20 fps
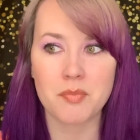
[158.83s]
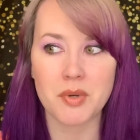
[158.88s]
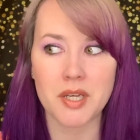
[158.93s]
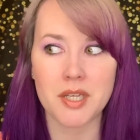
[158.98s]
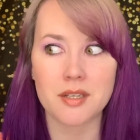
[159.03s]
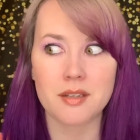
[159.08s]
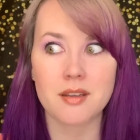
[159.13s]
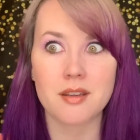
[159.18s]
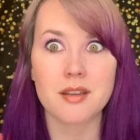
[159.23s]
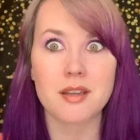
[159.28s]

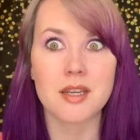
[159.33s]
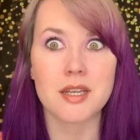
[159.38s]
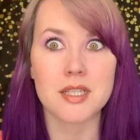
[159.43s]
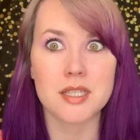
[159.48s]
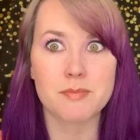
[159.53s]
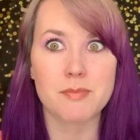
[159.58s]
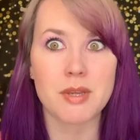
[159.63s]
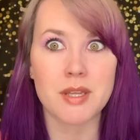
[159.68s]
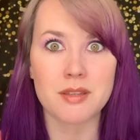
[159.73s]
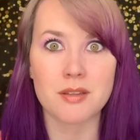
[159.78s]
but
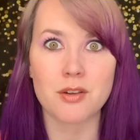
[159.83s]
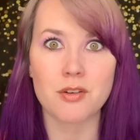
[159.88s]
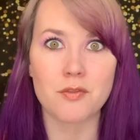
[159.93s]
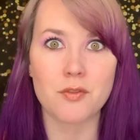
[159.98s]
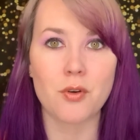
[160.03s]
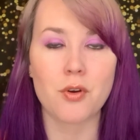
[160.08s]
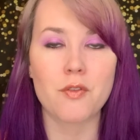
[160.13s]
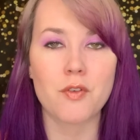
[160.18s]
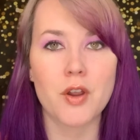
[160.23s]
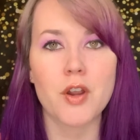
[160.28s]
it's been there
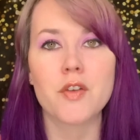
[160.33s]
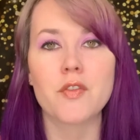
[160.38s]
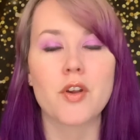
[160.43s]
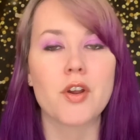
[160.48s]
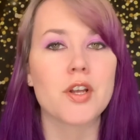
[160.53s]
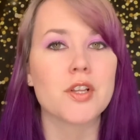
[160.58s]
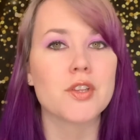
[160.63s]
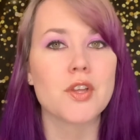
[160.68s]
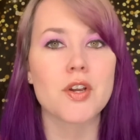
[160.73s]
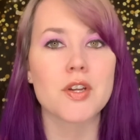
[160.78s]
for a very,
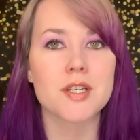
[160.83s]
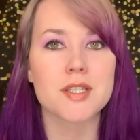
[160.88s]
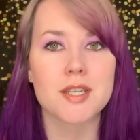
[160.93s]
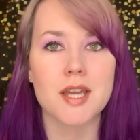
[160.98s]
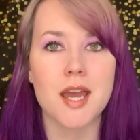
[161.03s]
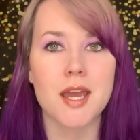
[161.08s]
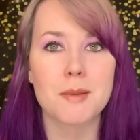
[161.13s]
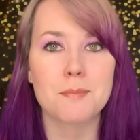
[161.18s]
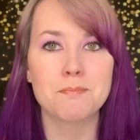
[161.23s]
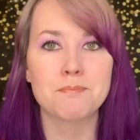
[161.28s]
very long
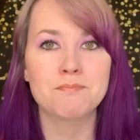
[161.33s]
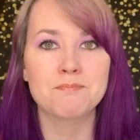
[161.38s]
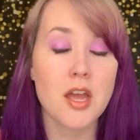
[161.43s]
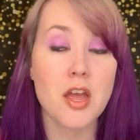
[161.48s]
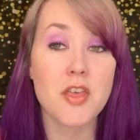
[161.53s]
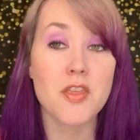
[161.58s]
time.